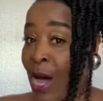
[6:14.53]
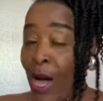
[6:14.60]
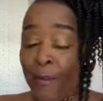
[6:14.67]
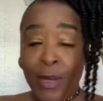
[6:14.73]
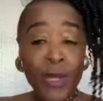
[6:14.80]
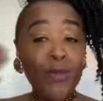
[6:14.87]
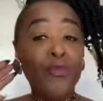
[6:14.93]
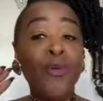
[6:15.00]
I
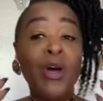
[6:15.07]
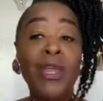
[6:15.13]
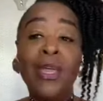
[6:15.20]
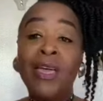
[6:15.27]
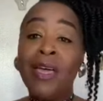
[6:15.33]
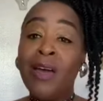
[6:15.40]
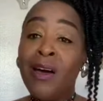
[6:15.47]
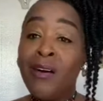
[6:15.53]
mean,
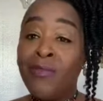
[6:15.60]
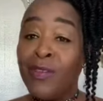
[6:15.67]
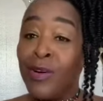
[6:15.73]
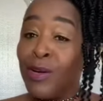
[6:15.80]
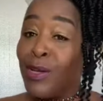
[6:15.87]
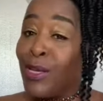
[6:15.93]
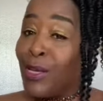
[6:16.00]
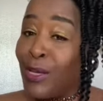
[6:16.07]

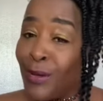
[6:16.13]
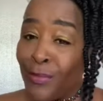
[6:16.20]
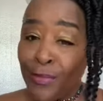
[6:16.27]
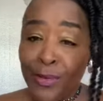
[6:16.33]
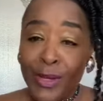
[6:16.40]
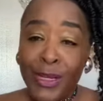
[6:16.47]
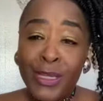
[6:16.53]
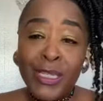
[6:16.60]
whatever,
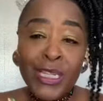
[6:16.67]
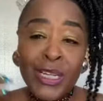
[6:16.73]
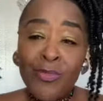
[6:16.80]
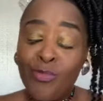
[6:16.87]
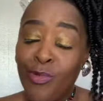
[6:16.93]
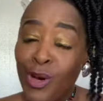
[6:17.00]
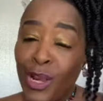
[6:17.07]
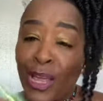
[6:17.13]
earring, just
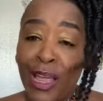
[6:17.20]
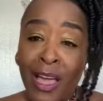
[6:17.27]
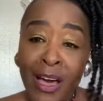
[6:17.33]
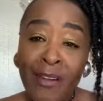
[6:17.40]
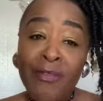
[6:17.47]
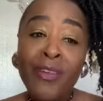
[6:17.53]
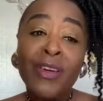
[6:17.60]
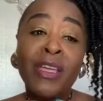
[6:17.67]

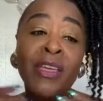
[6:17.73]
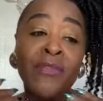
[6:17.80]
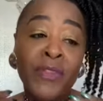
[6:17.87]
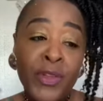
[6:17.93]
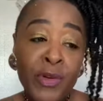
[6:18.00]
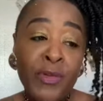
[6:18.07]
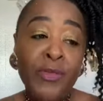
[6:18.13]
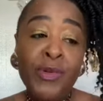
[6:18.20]
whatever, if
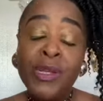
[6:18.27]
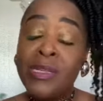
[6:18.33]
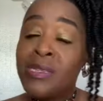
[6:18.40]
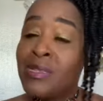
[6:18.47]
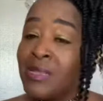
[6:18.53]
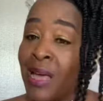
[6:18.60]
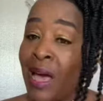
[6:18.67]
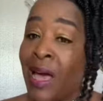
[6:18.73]
you
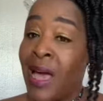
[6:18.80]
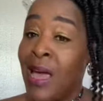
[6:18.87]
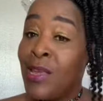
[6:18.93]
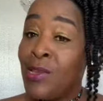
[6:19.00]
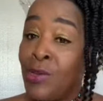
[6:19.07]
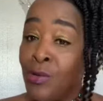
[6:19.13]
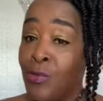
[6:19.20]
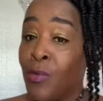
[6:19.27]

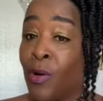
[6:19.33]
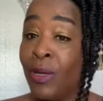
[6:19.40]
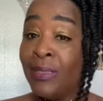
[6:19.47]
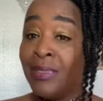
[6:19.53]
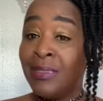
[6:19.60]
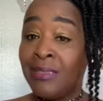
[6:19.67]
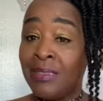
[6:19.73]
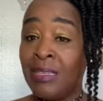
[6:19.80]
decide you want
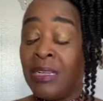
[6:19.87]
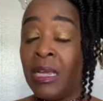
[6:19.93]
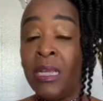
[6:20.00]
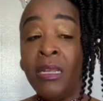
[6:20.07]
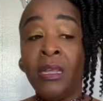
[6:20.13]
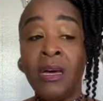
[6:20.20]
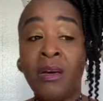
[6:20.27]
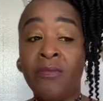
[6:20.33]
to send a
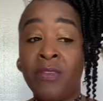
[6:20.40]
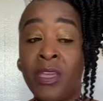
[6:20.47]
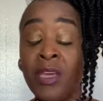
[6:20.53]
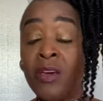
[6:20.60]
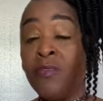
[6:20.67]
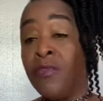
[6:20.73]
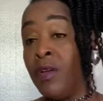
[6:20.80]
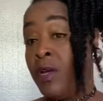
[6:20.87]
love
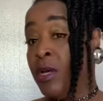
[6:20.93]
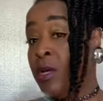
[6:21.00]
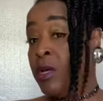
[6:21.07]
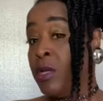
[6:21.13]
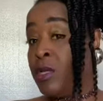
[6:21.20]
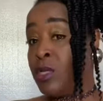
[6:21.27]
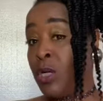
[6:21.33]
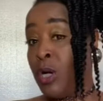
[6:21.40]
gift
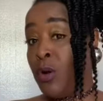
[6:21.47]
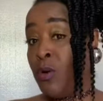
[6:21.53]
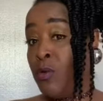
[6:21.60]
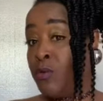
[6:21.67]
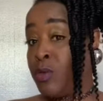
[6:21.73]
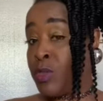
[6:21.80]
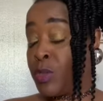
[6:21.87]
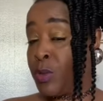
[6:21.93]
to
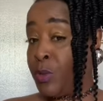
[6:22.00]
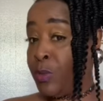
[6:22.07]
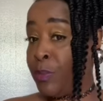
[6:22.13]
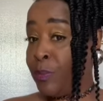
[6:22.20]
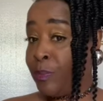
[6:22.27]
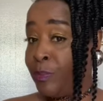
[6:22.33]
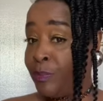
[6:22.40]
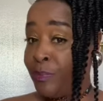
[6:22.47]
old school,
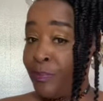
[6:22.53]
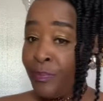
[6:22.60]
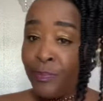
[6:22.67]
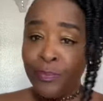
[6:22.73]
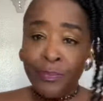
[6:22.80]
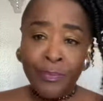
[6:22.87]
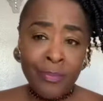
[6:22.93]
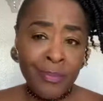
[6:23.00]

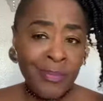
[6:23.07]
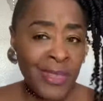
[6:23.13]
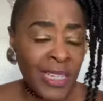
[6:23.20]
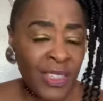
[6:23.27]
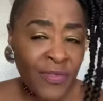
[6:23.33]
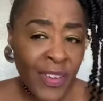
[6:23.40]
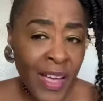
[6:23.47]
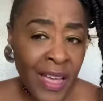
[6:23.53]

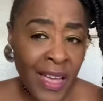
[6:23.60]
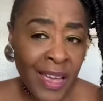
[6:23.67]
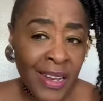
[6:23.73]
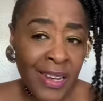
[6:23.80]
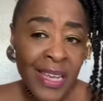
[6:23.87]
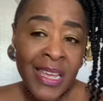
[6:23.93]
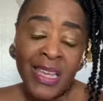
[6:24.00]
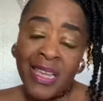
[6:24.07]
that's
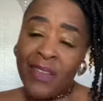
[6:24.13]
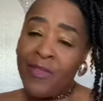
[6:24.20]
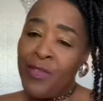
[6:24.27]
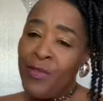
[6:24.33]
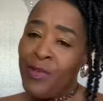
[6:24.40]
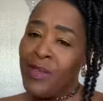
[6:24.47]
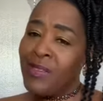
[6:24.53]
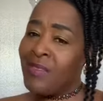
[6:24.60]
fine. If
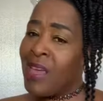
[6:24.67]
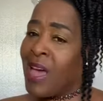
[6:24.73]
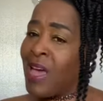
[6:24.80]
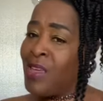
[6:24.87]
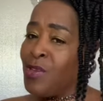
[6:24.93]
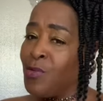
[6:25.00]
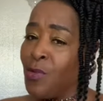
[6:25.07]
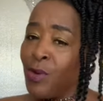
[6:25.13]
you
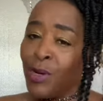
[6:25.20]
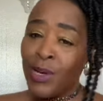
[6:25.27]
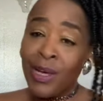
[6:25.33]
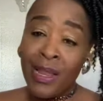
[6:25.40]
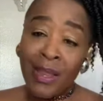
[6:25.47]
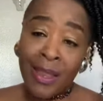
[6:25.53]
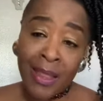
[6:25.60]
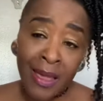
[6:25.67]
decide you want to
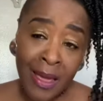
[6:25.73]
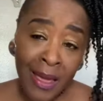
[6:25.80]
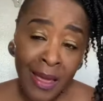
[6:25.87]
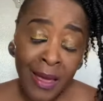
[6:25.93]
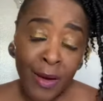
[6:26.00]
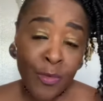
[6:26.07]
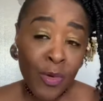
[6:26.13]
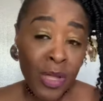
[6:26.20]

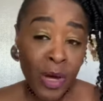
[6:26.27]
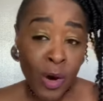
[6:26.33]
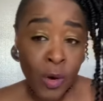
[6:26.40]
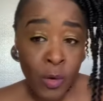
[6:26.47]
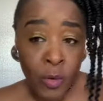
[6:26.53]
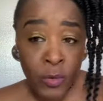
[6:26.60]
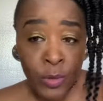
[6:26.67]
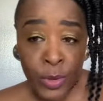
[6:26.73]
collab with
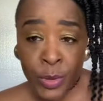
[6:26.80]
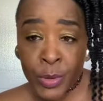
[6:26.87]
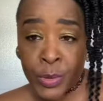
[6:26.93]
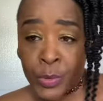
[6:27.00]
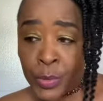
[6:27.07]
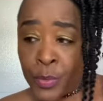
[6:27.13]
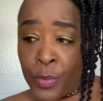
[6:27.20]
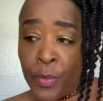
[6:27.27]
old
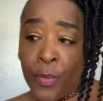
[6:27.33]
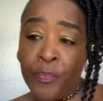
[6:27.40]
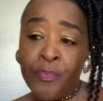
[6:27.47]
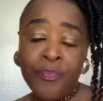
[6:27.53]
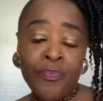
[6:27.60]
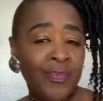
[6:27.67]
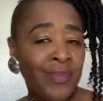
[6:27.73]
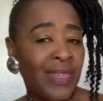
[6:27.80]
school,
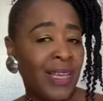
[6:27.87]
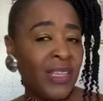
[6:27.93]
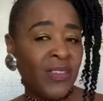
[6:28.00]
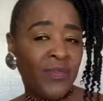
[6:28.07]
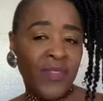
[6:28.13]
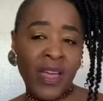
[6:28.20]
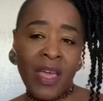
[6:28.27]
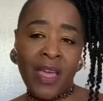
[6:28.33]
that's
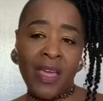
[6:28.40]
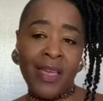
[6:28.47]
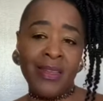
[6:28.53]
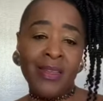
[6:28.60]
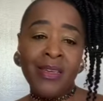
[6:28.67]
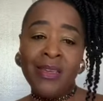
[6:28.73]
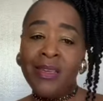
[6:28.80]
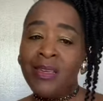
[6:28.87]

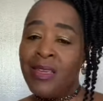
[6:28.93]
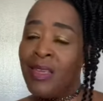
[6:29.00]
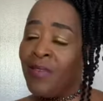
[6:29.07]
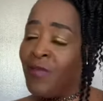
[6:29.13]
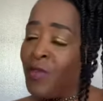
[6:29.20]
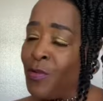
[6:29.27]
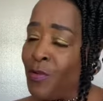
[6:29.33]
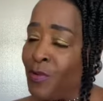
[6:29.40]
fine.
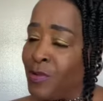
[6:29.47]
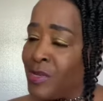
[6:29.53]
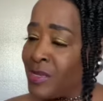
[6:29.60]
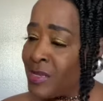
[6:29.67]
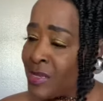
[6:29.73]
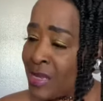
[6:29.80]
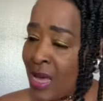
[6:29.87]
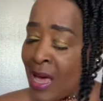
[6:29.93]
If you
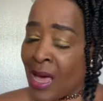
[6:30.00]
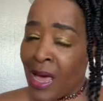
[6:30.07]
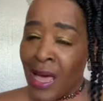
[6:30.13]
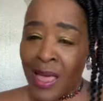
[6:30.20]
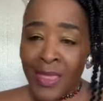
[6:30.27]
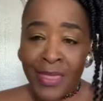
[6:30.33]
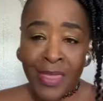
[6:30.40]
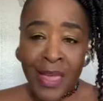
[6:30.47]

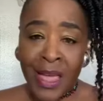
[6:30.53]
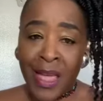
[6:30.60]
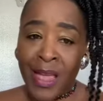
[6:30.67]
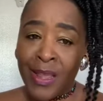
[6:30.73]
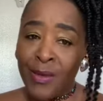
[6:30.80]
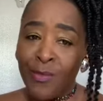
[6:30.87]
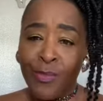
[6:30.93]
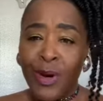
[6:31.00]
decide
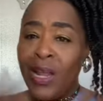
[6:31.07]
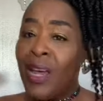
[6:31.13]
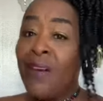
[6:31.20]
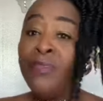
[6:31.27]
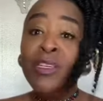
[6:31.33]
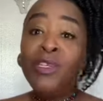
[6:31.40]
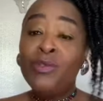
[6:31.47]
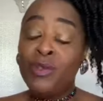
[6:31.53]
that,
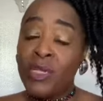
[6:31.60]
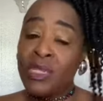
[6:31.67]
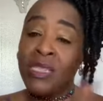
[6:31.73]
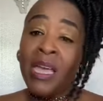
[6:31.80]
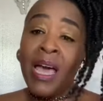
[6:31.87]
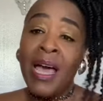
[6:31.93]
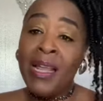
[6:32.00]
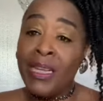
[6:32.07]
whatever you
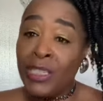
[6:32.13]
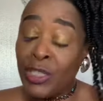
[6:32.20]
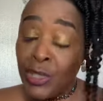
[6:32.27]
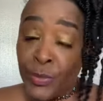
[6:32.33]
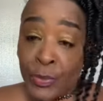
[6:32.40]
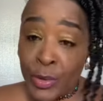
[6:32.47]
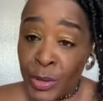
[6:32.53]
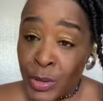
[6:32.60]
decide that
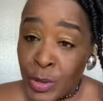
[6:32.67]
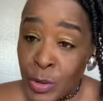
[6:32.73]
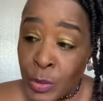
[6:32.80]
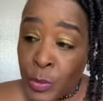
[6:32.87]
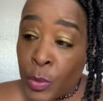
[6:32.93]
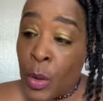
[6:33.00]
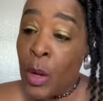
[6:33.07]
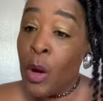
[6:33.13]
you want to
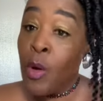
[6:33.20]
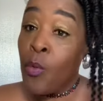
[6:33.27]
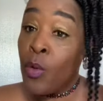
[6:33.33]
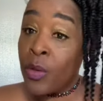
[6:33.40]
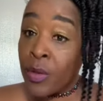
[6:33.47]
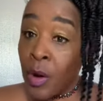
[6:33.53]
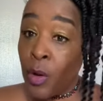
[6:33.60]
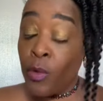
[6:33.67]
do
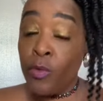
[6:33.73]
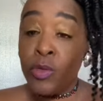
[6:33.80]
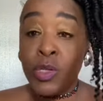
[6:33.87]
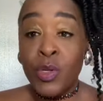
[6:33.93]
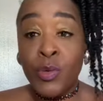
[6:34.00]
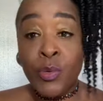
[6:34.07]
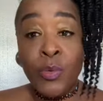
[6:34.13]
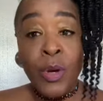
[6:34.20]
with old
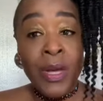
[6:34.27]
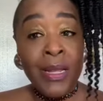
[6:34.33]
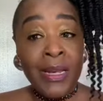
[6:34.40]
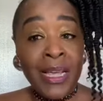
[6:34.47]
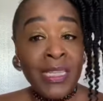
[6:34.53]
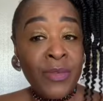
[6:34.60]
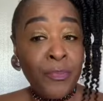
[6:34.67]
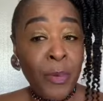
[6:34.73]
school,
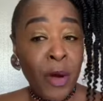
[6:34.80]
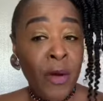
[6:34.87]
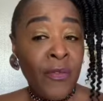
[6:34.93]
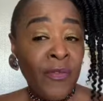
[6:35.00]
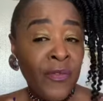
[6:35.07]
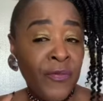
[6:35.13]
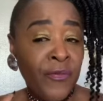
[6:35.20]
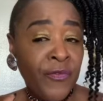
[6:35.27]
that's
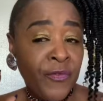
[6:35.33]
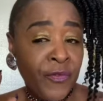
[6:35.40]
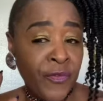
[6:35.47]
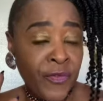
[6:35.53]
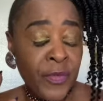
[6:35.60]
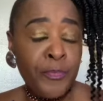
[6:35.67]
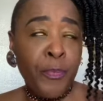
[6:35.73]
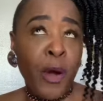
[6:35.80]

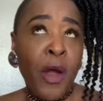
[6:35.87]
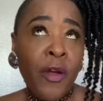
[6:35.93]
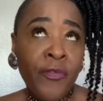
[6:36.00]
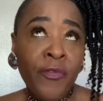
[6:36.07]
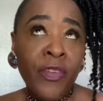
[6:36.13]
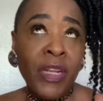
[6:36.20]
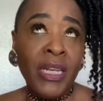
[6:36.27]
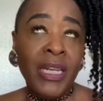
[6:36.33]

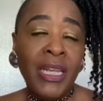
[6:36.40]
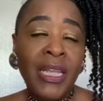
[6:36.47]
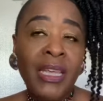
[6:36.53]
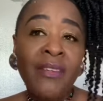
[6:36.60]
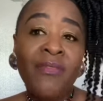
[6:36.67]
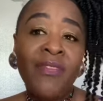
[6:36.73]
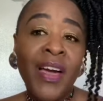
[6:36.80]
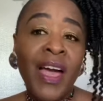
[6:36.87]

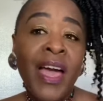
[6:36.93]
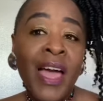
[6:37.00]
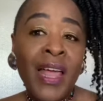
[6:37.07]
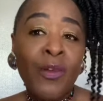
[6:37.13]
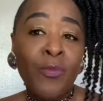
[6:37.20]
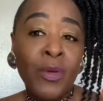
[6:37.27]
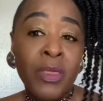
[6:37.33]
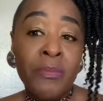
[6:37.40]
perfectly
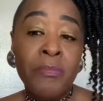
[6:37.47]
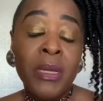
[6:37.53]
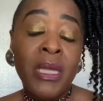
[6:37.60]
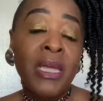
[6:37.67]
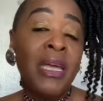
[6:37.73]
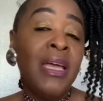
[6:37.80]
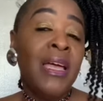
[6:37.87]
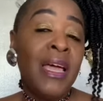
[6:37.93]
fine with
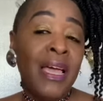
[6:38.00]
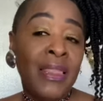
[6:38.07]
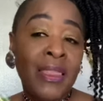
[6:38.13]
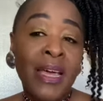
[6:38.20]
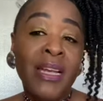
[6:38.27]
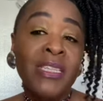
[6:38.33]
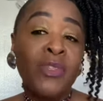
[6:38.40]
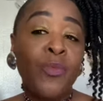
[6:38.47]
me. And
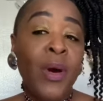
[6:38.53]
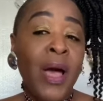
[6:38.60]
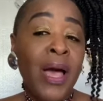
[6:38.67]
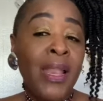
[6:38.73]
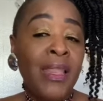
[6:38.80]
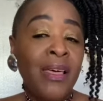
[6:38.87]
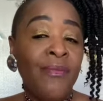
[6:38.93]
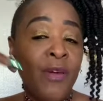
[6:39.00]
that is why
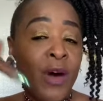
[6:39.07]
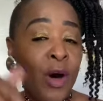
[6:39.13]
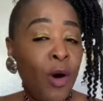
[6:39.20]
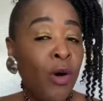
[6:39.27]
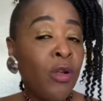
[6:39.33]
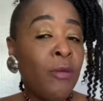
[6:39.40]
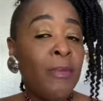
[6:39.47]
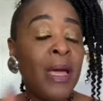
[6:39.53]
I left
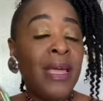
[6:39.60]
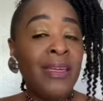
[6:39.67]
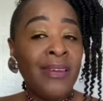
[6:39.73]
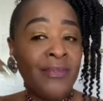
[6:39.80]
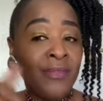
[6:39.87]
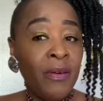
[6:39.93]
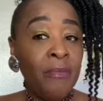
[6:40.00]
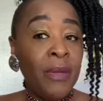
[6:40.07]
all of my
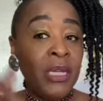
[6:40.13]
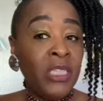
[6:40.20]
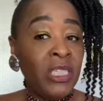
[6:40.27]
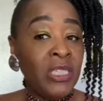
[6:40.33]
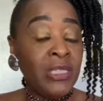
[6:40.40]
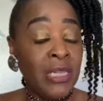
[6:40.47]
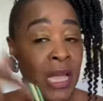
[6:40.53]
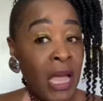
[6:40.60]

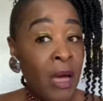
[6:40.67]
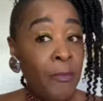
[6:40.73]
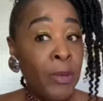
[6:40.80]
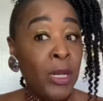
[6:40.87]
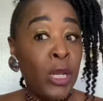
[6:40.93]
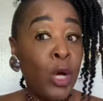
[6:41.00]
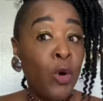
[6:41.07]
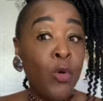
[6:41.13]
information down
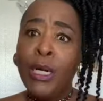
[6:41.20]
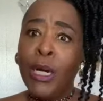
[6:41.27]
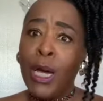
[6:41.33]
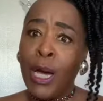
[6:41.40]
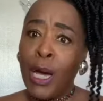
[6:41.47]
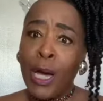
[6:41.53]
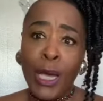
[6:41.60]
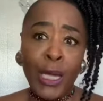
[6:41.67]
below.
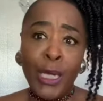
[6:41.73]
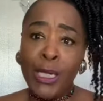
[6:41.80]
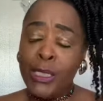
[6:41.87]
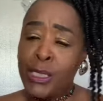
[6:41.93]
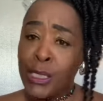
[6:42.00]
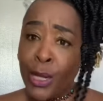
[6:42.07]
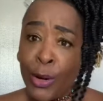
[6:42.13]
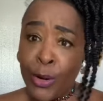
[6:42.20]
I ain't
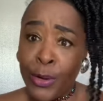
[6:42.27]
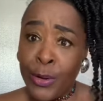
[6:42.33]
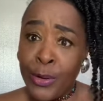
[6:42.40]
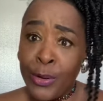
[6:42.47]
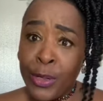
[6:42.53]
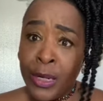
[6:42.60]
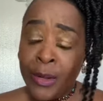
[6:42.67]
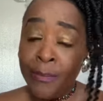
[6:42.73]

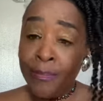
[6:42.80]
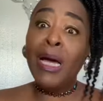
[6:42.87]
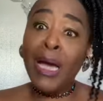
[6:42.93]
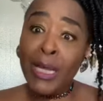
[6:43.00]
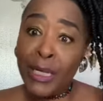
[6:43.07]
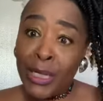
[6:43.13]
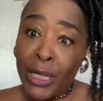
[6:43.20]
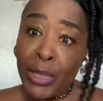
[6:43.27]
scared.
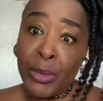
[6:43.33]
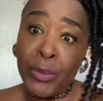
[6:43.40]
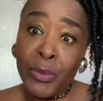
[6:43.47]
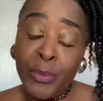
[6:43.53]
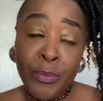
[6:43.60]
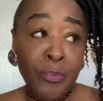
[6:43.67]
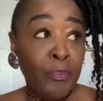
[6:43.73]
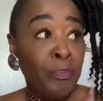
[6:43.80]
I
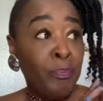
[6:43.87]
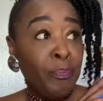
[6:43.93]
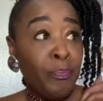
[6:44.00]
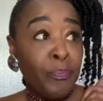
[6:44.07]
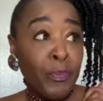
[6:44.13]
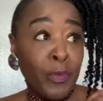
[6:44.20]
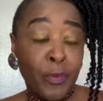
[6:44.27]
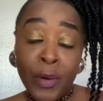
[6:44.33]
know
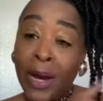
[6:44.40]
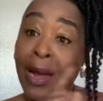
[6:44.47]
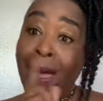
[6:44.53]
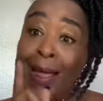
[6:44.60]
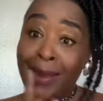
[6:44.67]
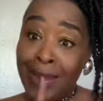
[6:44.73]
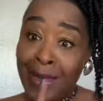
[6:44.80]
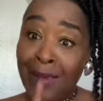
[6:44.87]
where
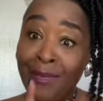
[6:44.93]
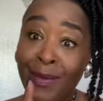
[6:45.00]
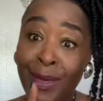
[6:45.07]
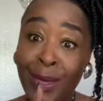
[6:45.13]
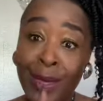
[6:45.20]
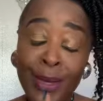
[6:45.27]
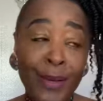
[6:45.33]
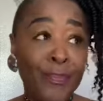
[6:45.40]
I live
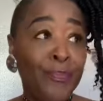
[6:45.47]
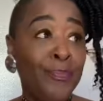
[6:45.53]
at.